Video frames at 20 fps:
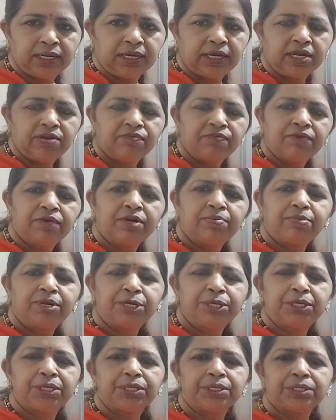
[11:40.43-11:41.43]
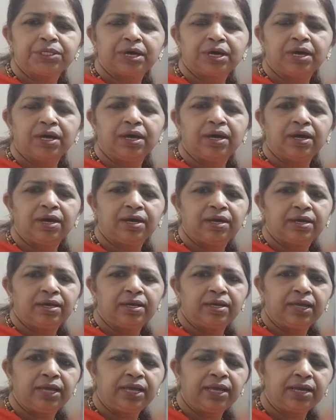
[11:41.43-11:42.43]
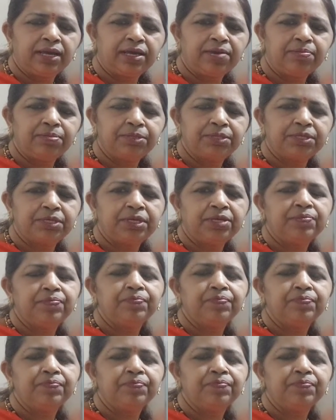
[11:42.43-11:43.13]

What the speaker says: conformations are eclipsed,